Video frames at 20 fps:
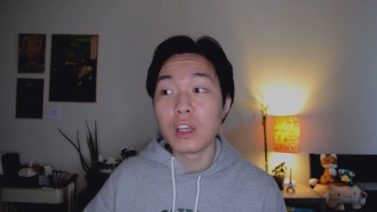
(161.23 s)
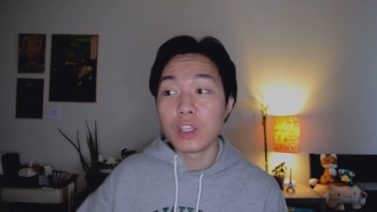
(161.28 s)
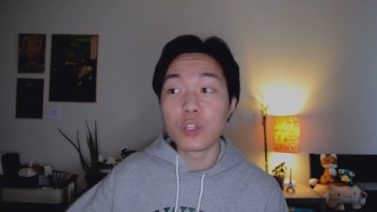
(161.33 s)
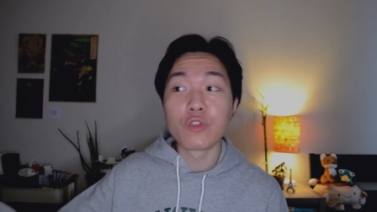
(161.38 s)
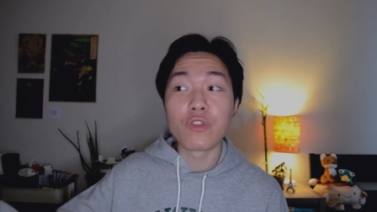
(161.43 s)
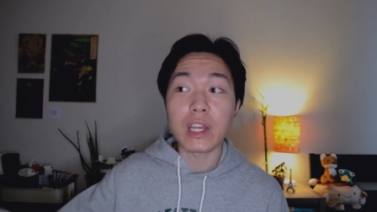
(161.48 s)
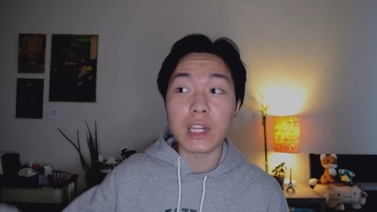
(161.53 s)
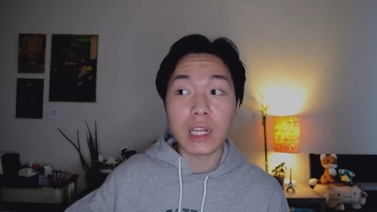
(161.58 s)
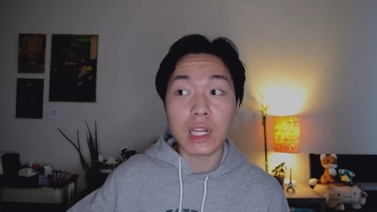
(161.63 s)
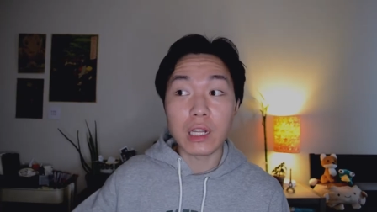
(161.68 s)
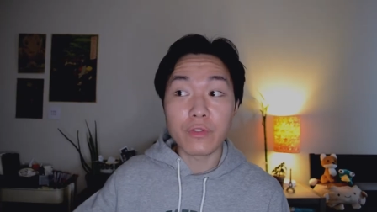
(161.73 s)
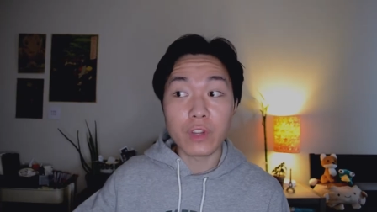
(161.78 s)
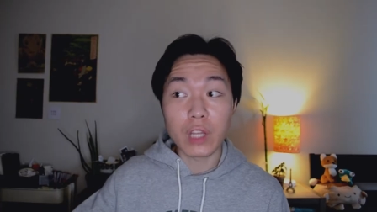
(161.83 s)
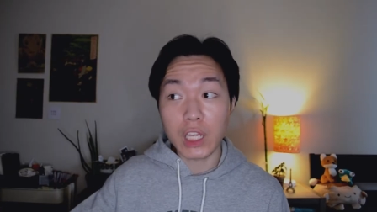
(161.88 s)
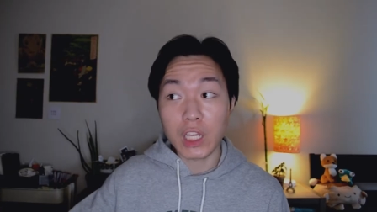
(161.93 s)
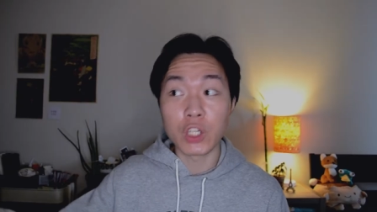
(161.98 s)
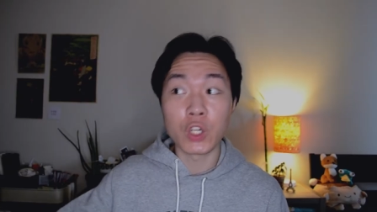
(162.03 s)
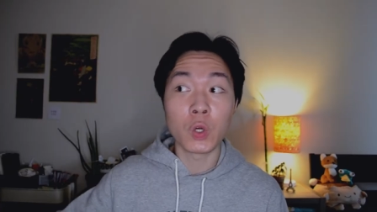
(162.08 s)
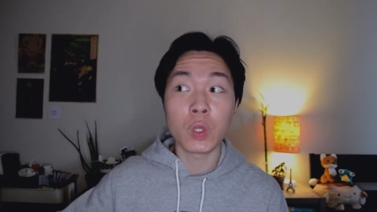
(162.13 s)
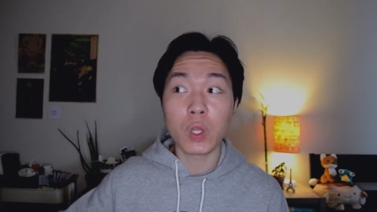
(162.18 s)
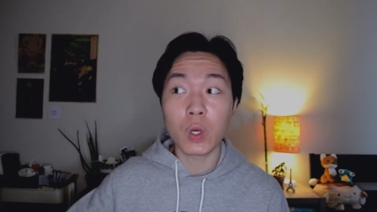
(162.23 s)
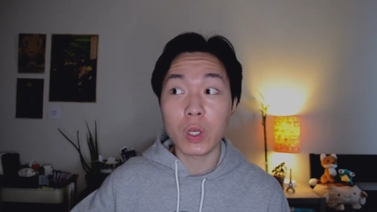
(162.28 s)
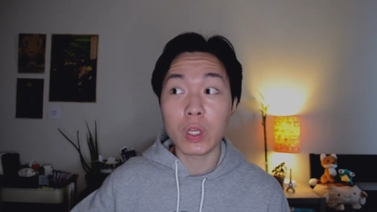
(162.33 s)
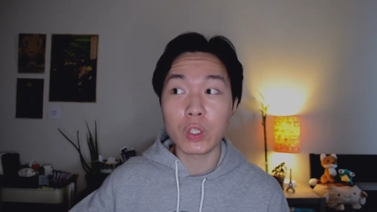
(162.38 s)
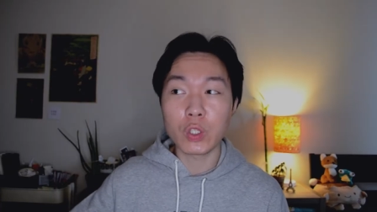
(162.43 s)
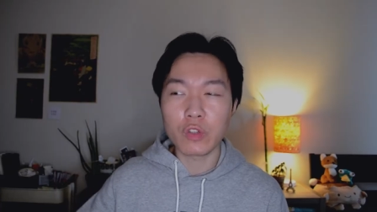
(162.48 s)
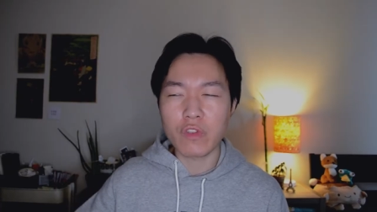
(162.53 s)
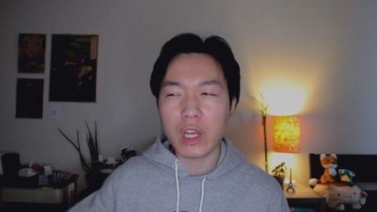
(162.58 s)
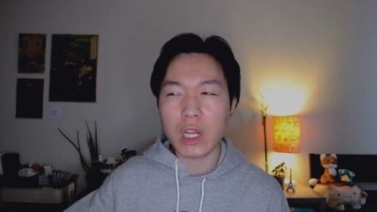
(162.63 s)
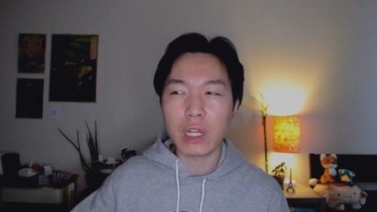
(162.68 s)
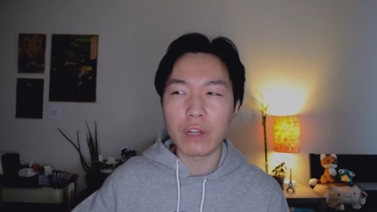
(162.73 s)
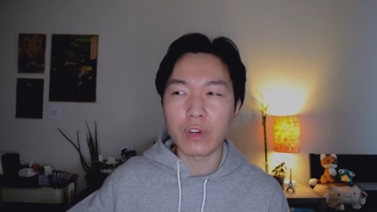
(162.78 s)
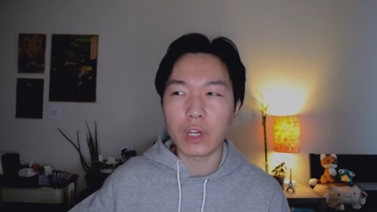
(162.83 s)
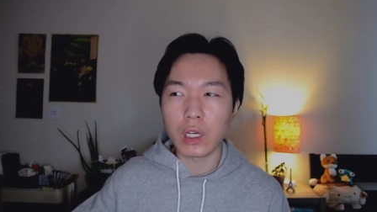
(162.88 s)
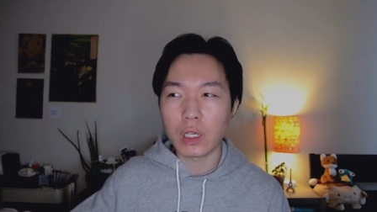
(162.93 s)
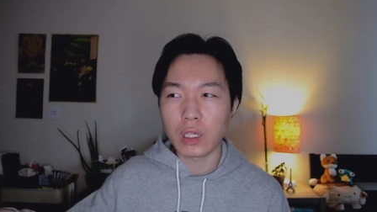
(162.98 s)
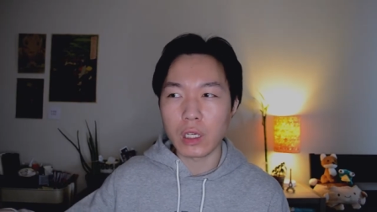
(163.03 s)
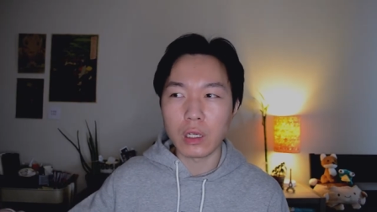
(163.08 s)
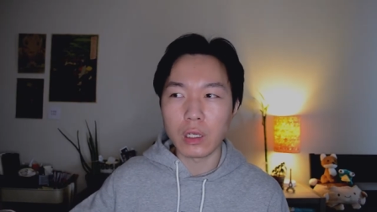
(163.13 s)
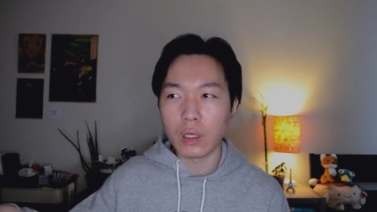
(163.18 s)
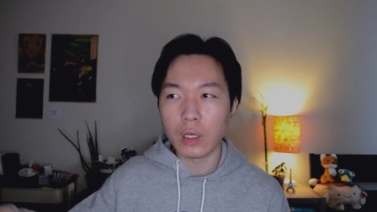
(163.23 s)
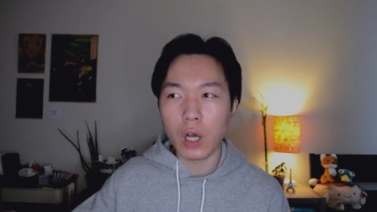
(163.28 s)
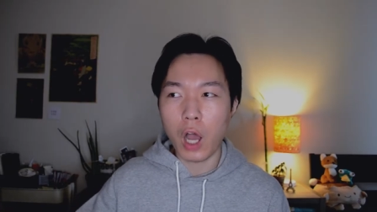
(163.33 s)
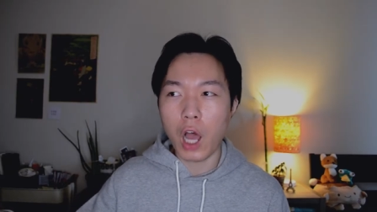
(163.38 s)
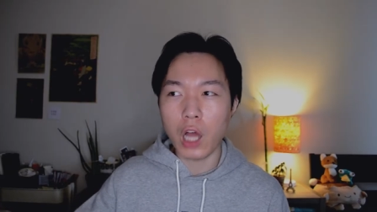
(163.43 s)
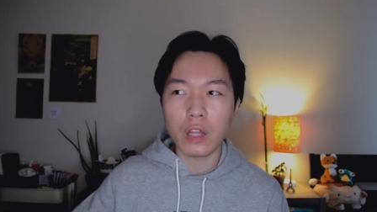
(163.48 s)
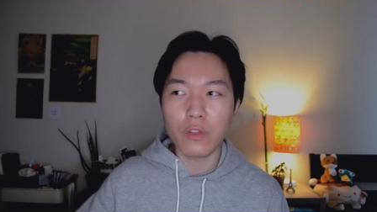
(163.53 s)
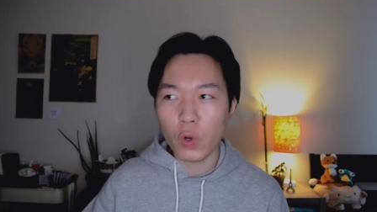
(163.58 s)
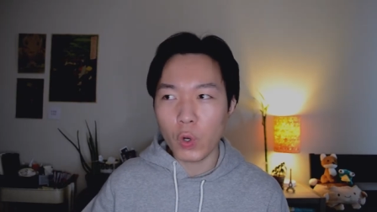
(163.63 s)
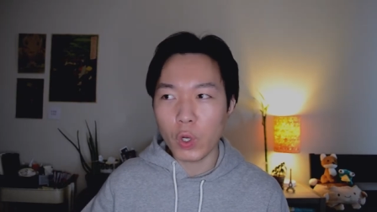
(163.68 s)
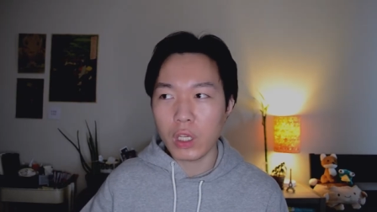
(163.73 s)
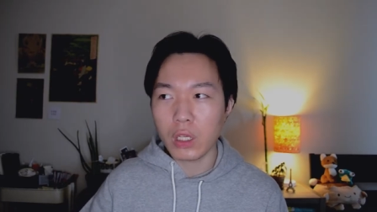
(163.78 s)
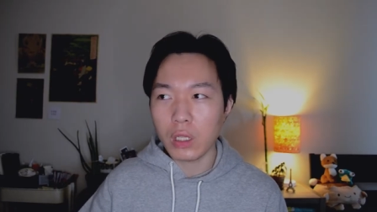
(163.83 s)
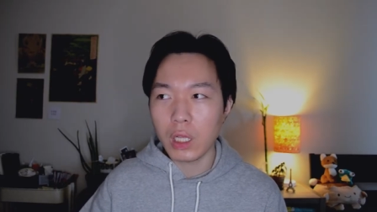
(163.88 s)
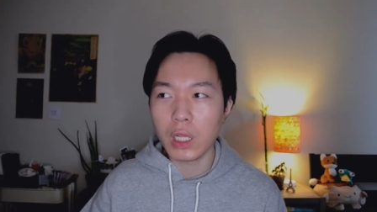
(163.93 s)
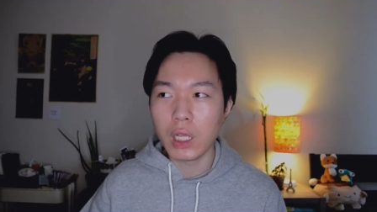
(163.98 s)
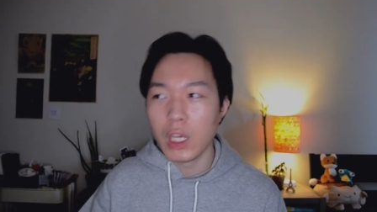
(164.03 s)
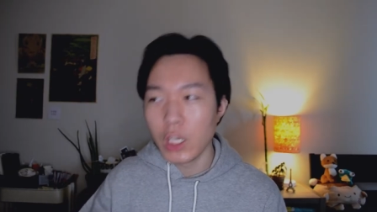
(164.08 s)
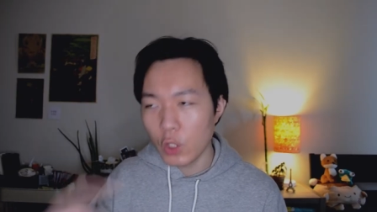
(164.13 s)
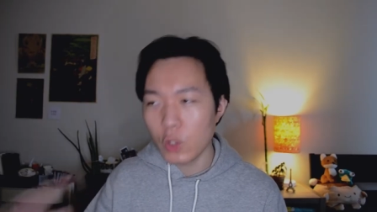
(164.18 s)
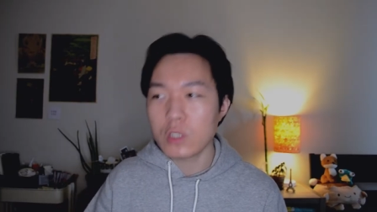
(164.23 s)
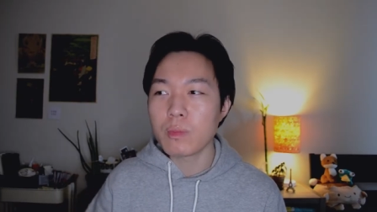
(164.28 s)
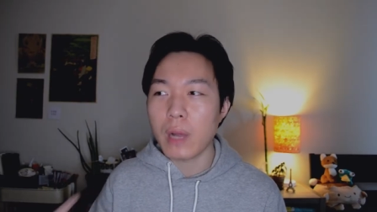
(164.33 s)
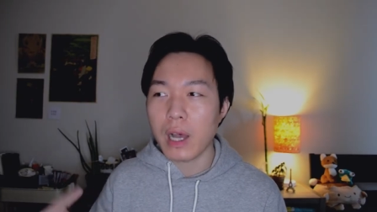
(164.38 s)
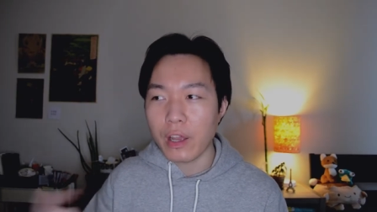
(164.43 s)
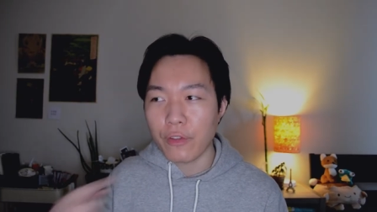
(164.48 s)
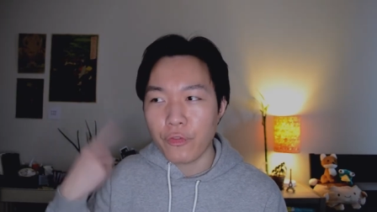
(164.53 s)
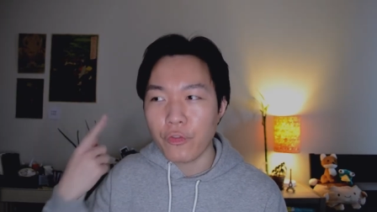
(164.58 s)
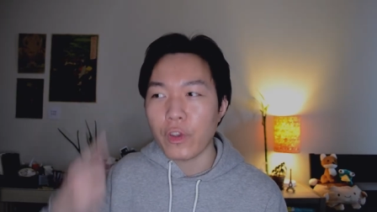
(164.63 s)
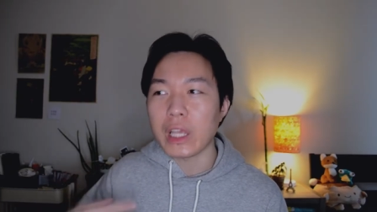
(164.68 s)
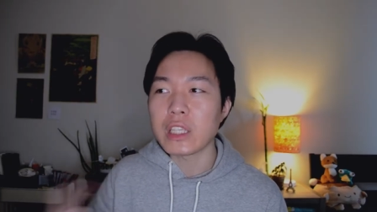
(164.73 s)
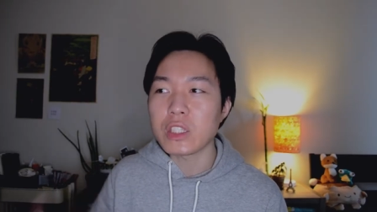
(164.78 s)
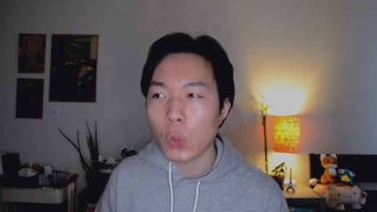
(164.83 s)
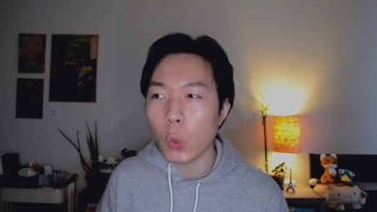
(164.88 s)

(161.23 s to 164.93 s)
You ran out of like canola oil, you ran out of olive oil, use my face